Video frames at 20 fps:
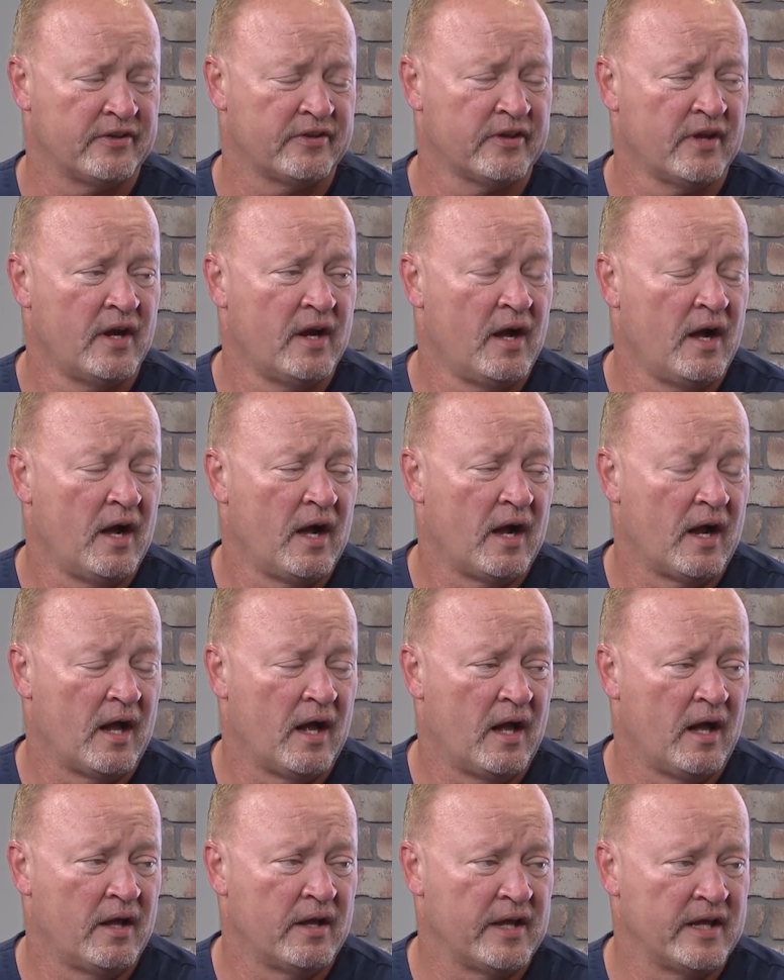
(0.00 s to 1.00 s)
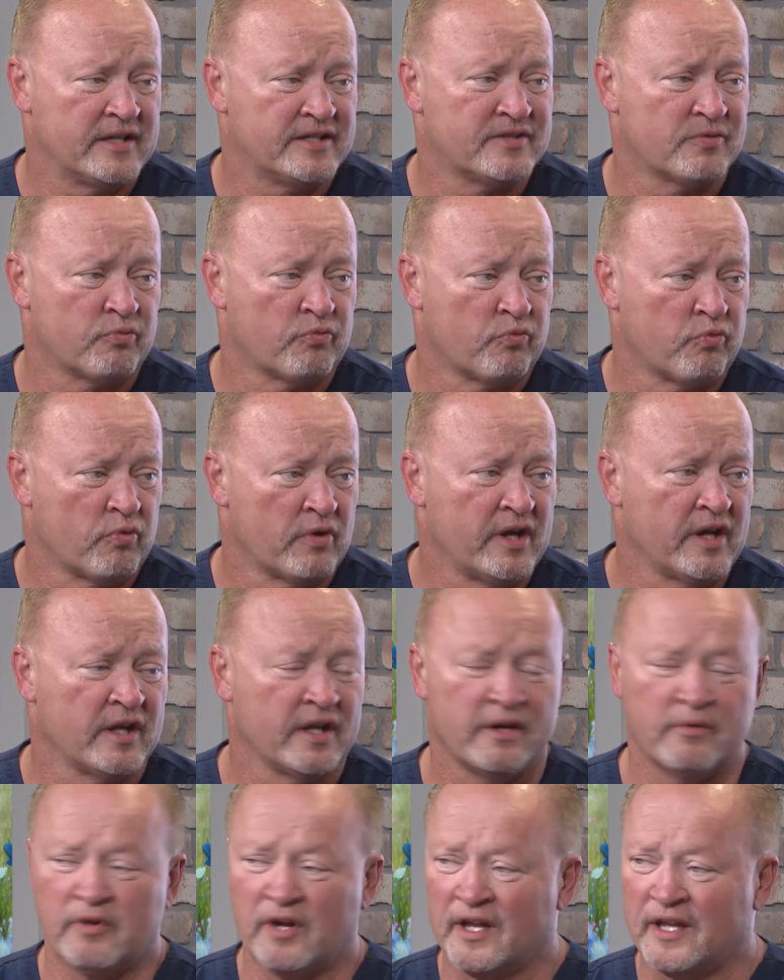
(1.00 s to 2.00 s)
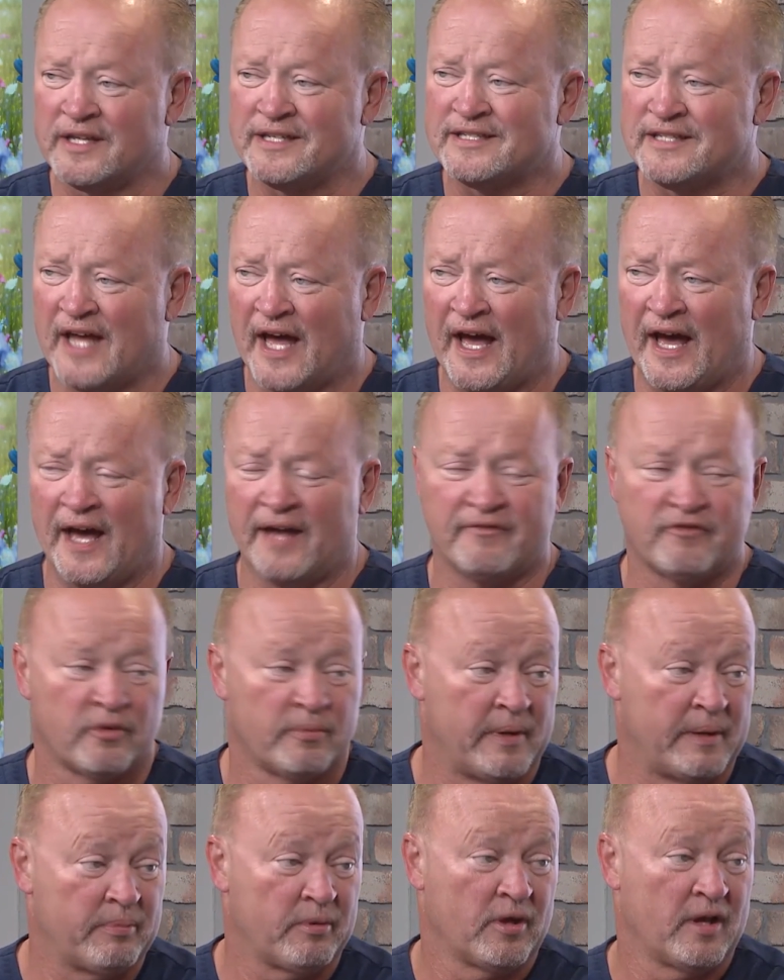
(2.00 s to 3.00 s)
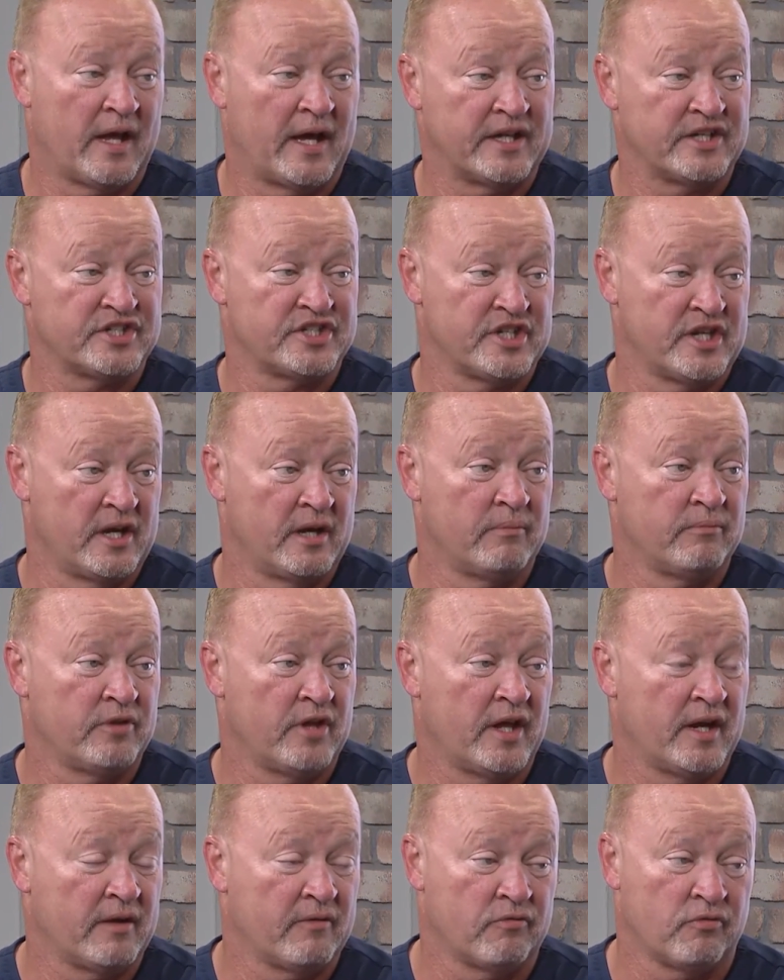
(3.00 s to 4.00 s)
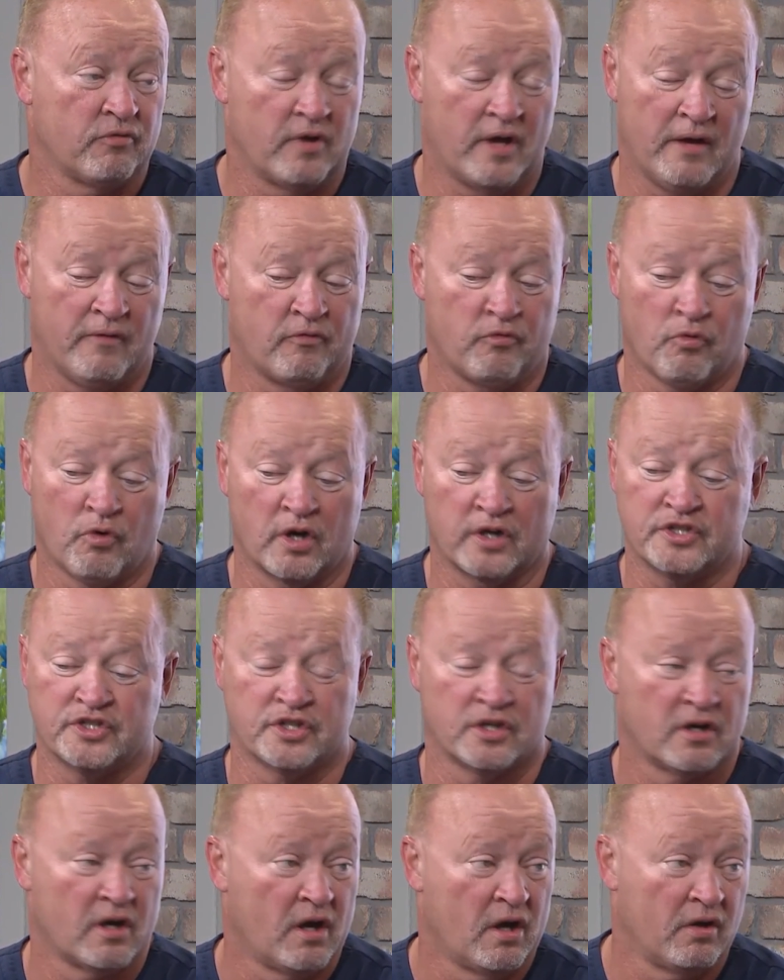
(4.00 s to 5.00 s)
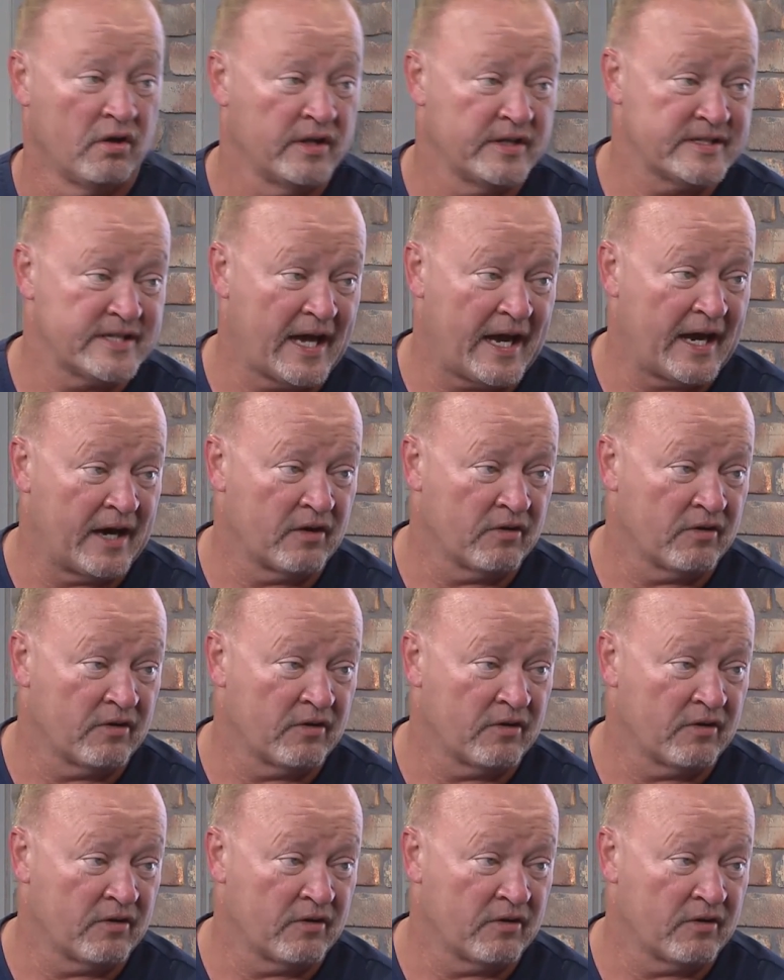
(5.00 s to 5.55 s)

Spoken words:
been really fun and cool, and I'm really excited to see where that goes. And I am now